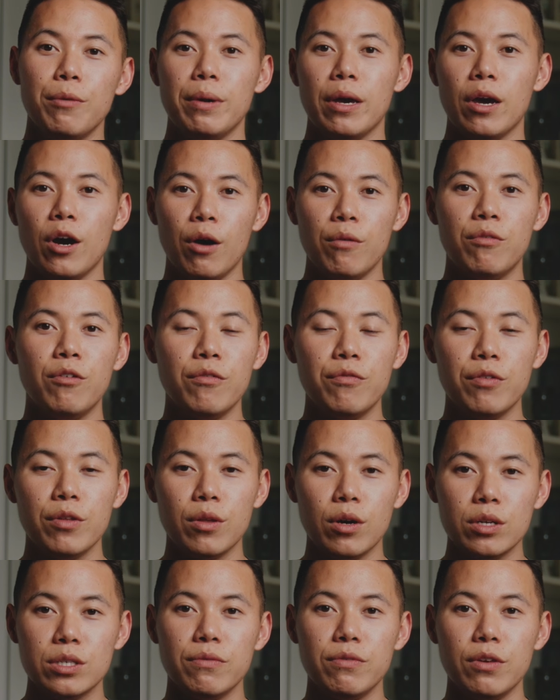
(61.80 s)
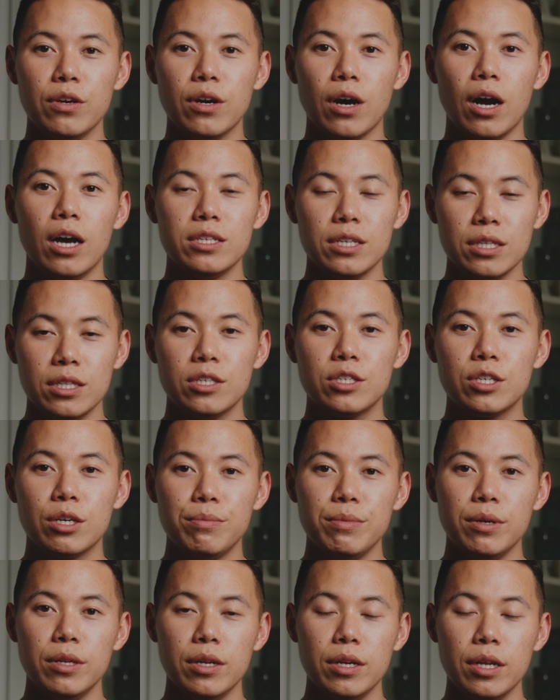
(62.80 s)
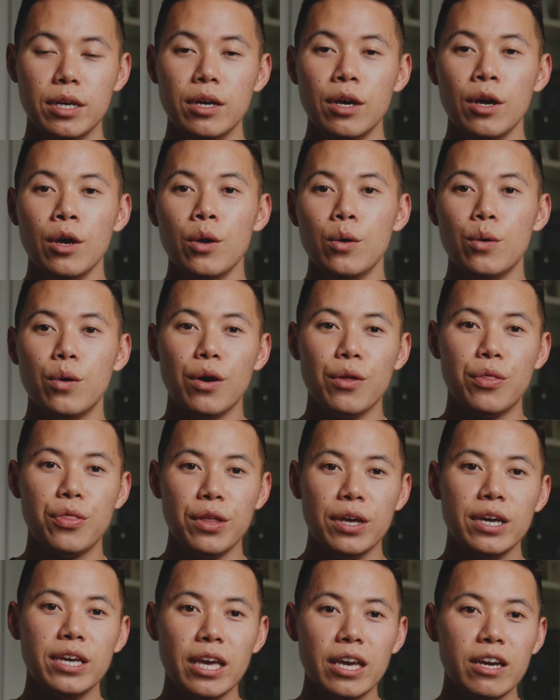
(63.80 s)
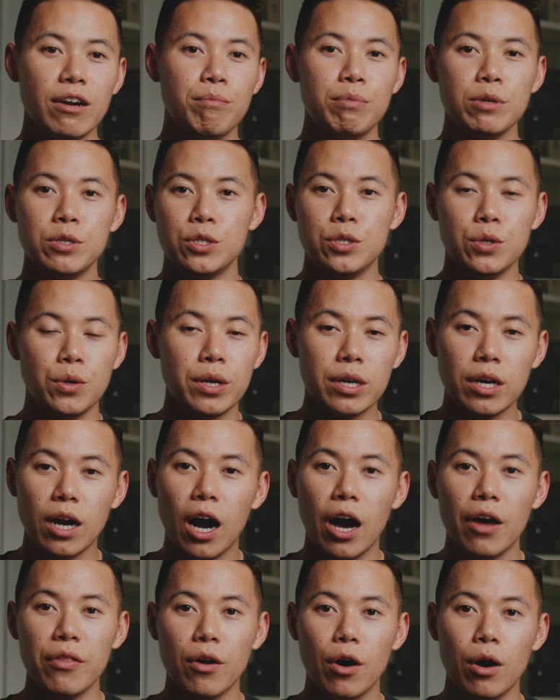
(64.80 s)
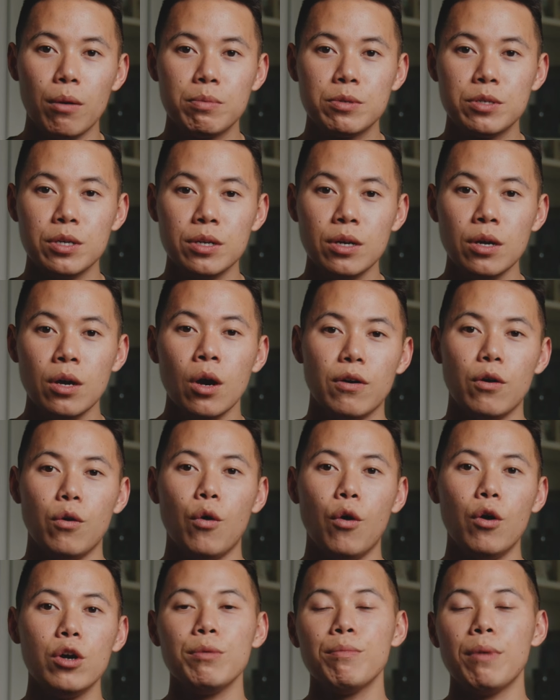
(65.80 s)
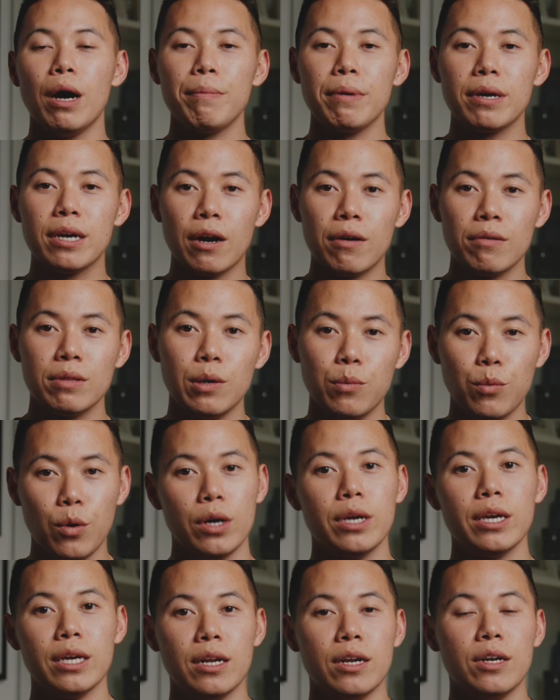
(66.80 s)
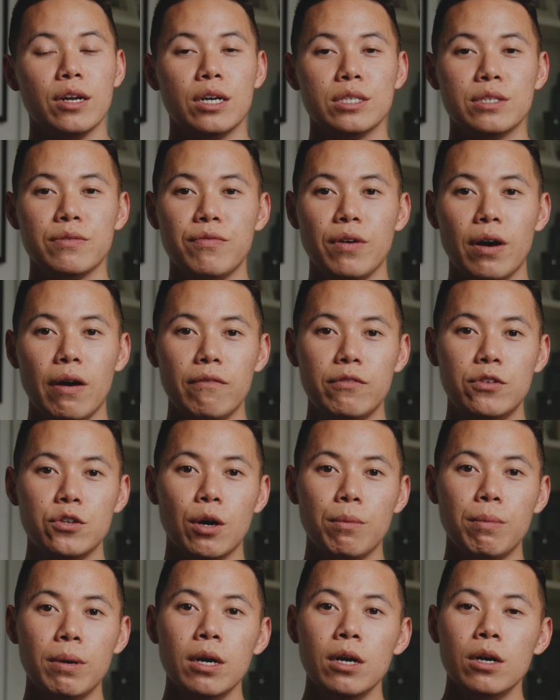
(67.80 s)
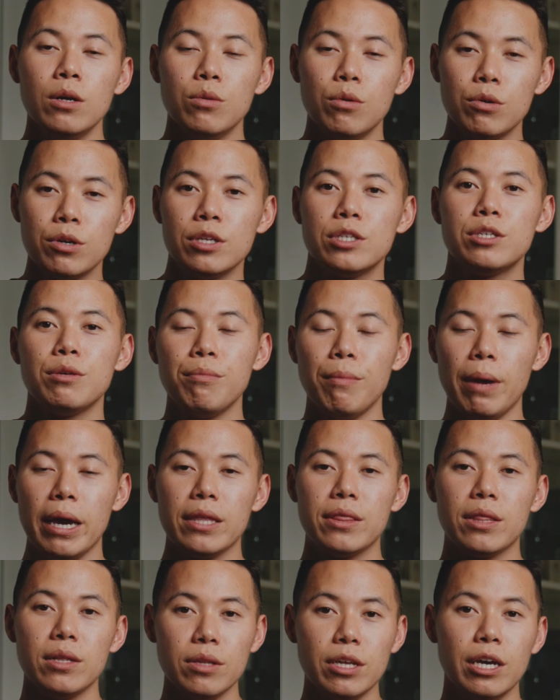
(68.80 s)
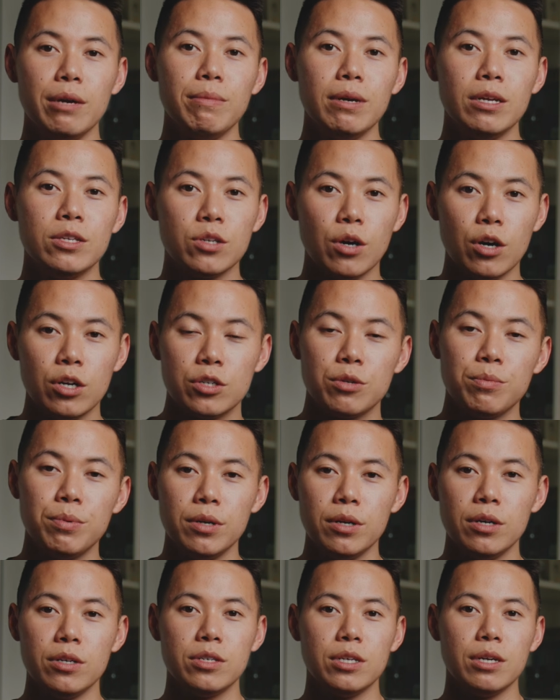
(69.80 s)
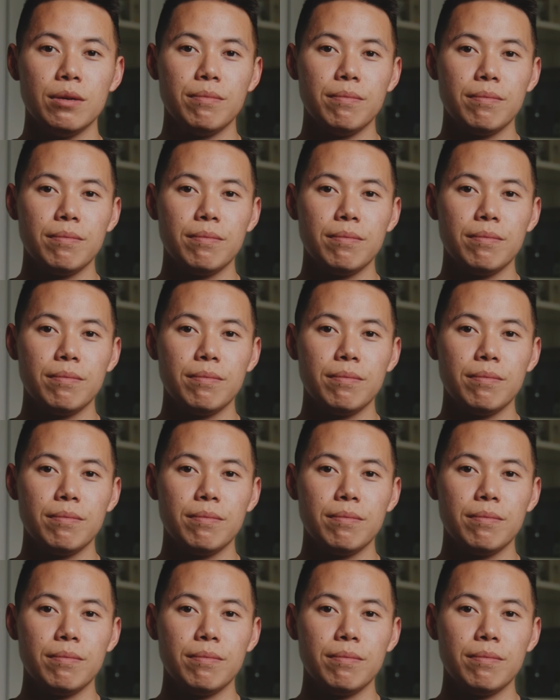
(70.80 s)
be helpful for those of you guys in this community who are thinking of pursuing either option, or you might be currently working in a 9-to-5 job looking to make the leap into entrepreneurship.